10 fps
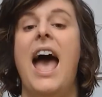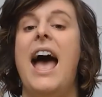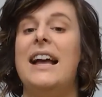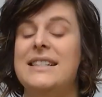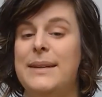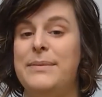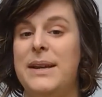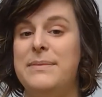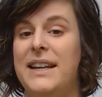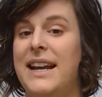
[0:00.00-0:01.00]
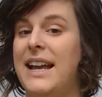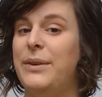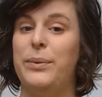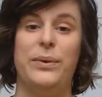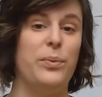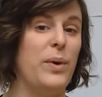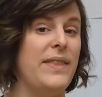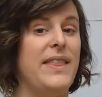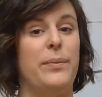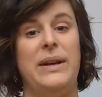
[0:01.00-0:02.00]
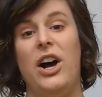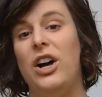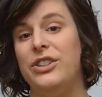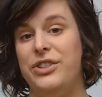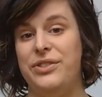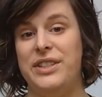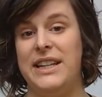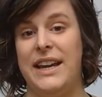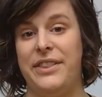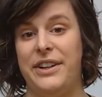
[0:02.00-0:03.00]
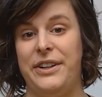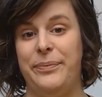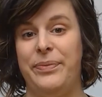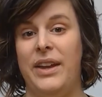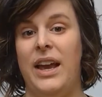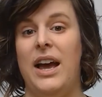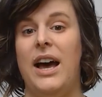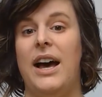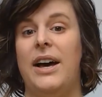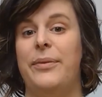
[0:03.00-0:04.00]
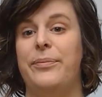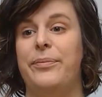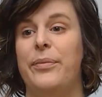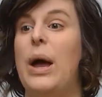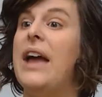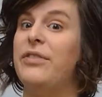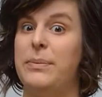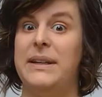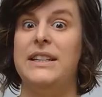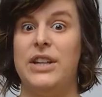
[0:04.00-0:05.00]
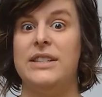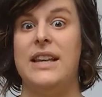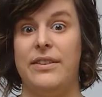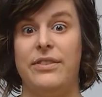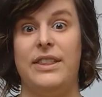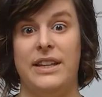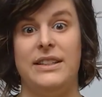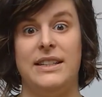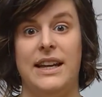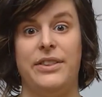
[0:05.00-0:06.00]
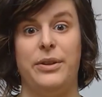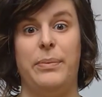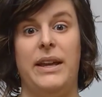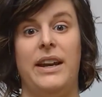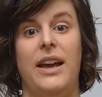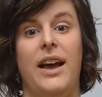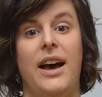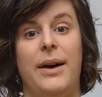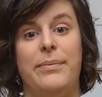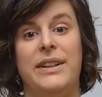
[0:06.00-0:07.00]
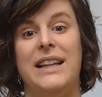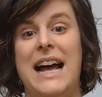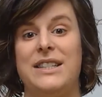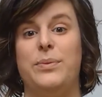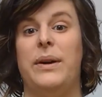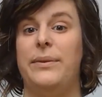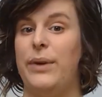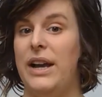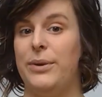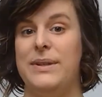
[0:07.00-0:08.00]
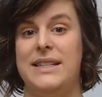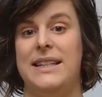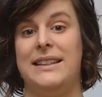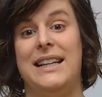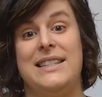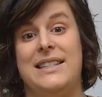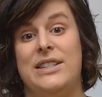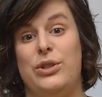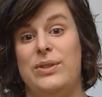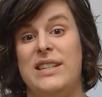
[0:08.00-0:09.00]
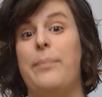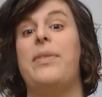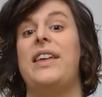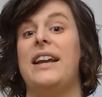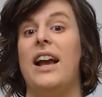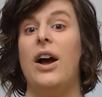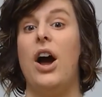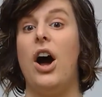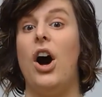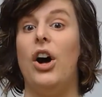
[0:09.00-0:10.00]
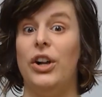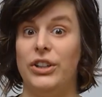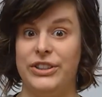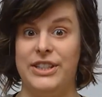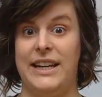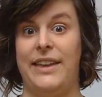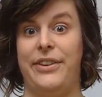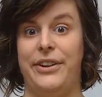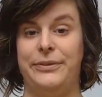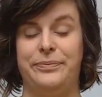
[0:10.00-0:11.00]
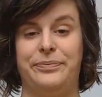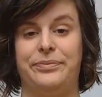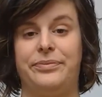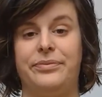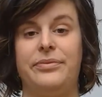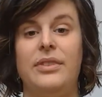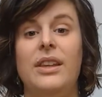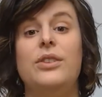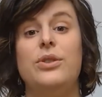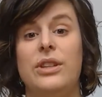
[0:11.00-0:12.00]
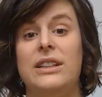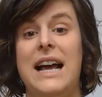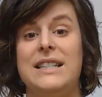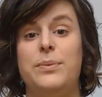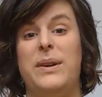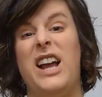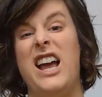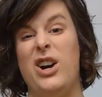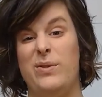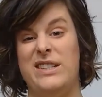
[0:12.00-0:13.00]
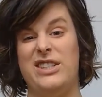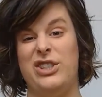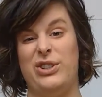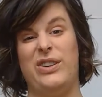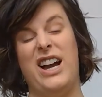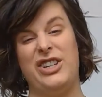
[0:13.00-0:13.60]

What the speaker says: And sometimes I end with one that we all do together. Everybody does everything together, but the last one I always sing, let's do something all together. So the last one I always do a